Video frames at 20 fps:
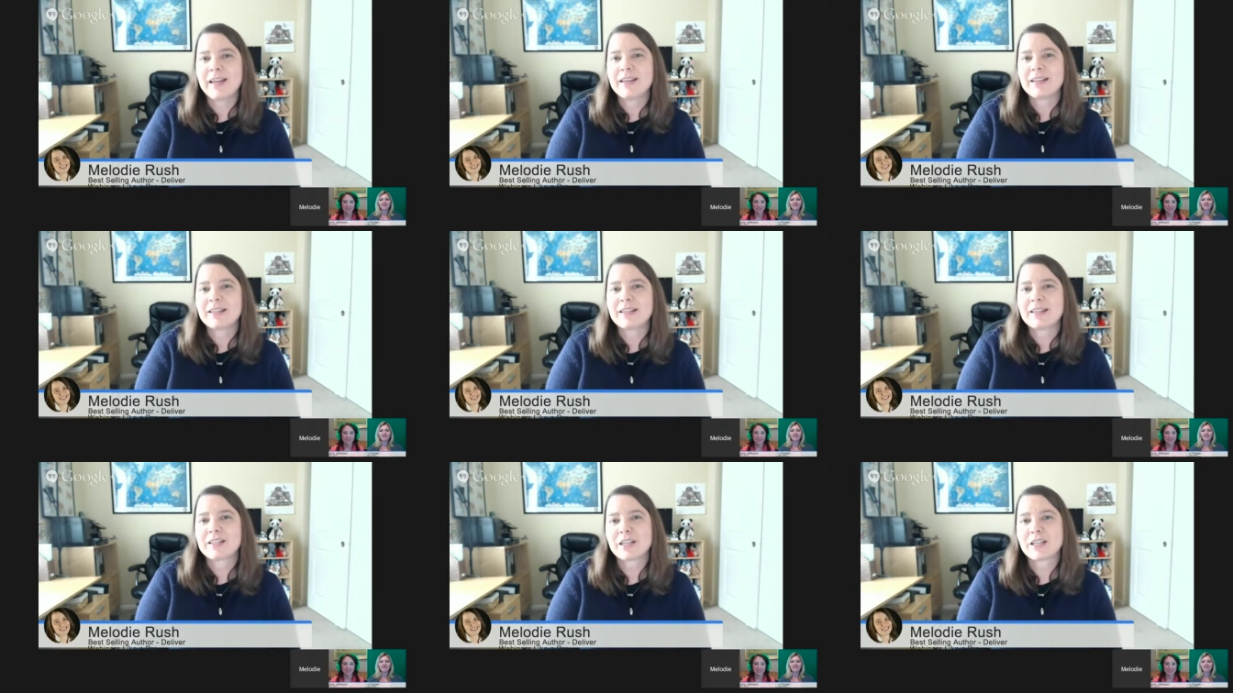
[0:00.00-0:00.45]

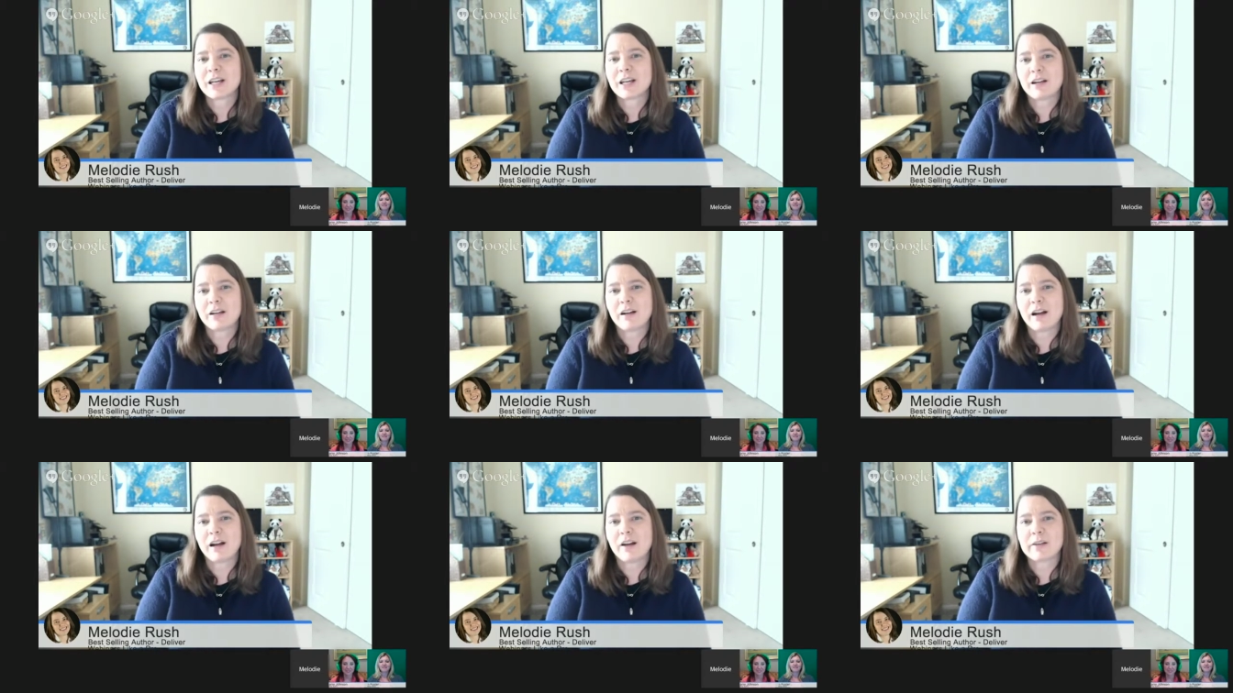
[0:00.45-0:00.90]
So
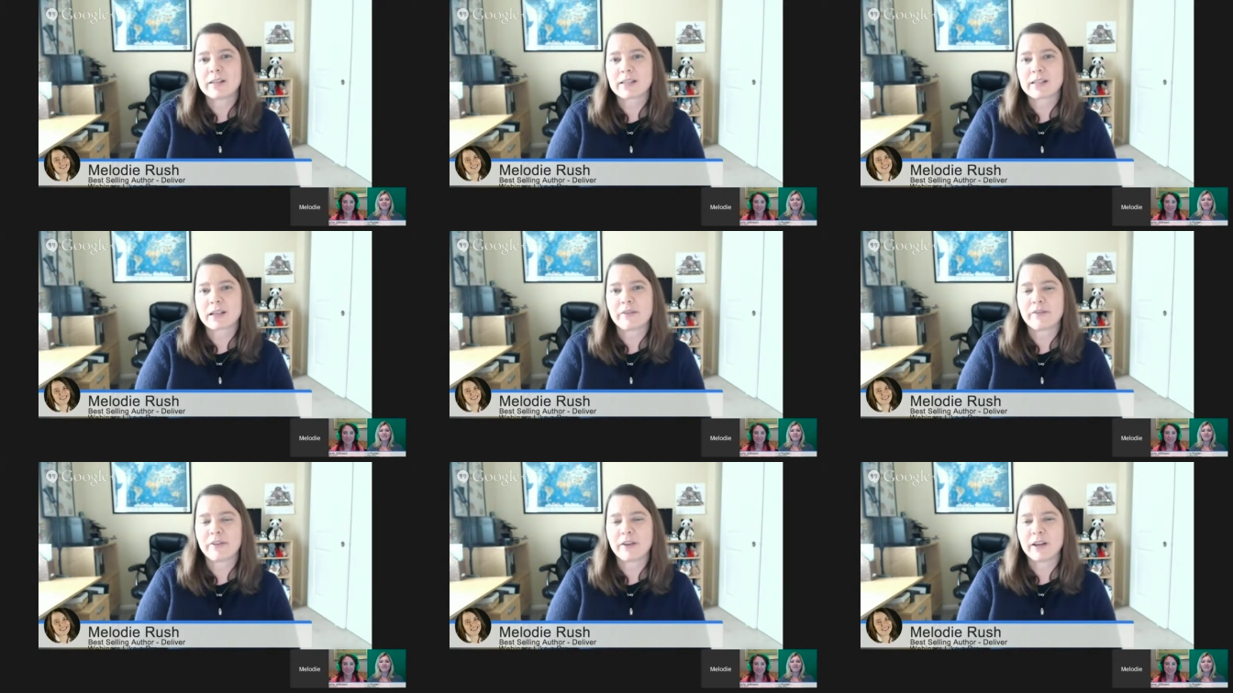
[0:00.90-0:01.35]
I
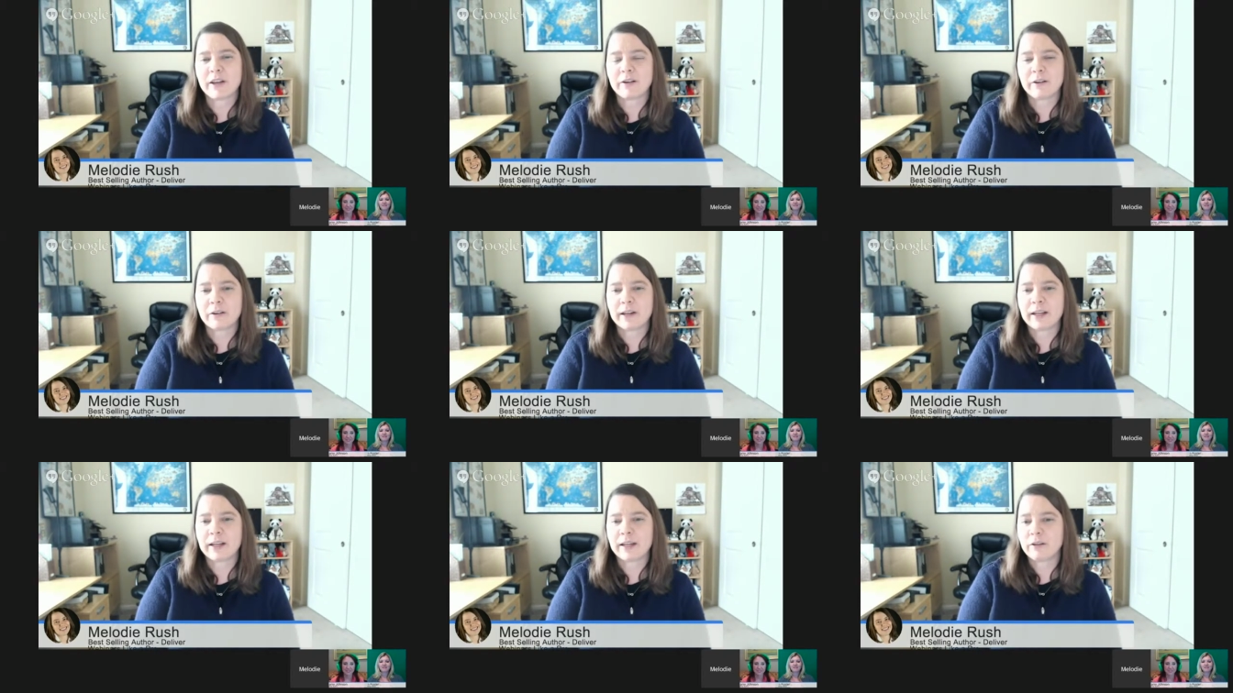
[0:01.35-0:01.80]
was configuring
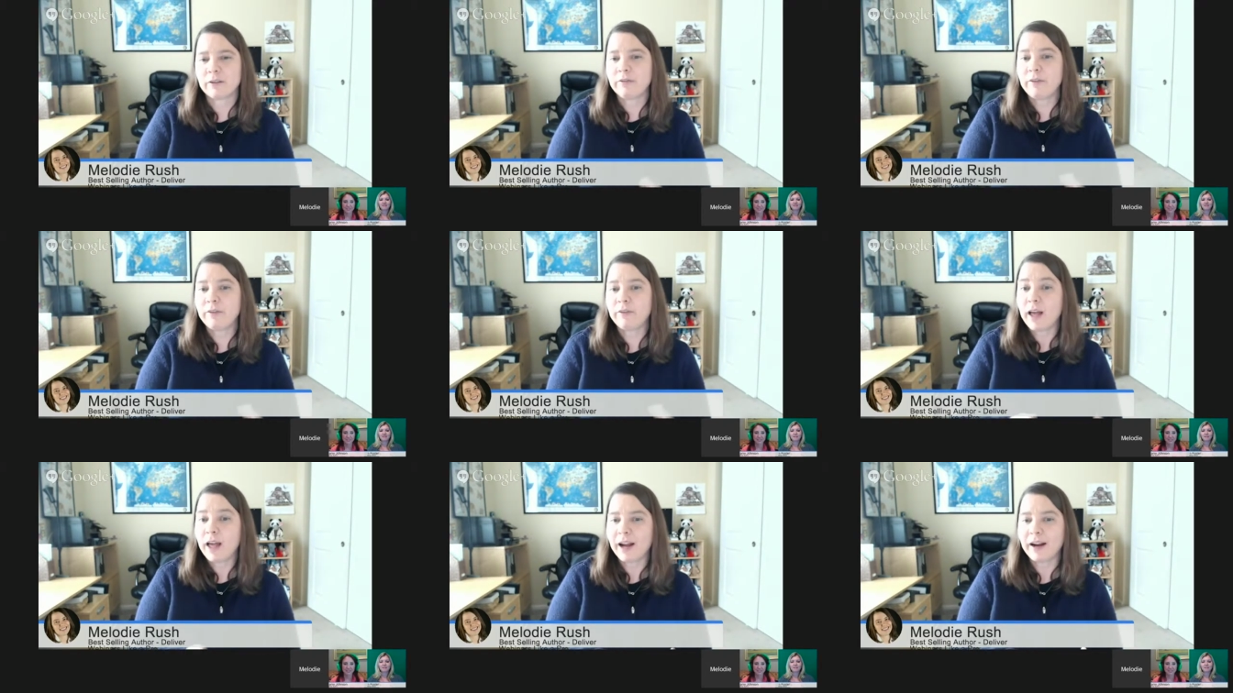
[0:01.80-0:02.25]
our Kindle
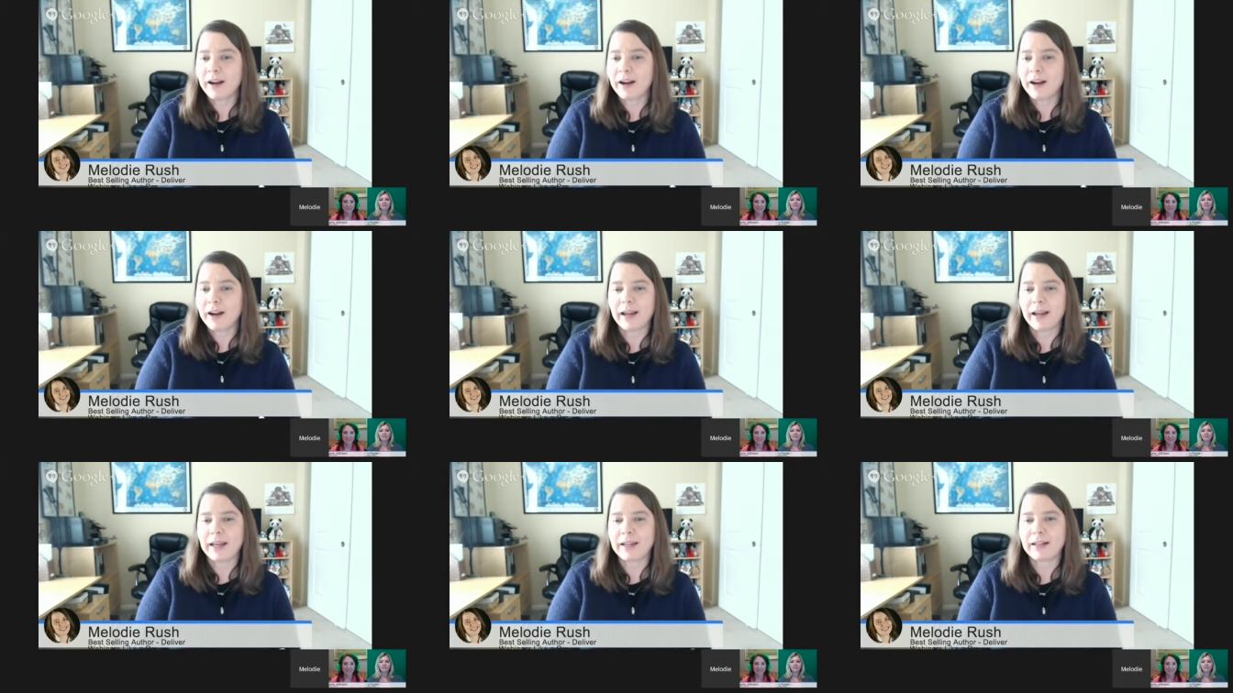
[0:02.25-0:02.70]

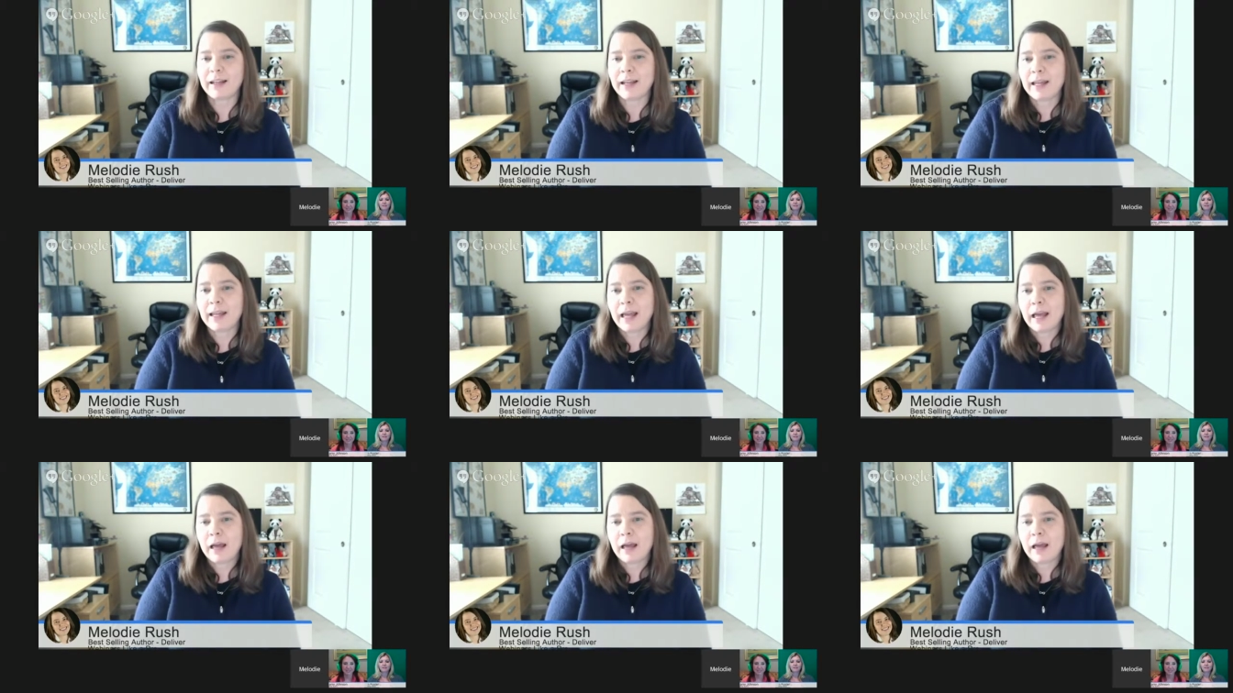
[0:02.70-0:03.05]
Fire, and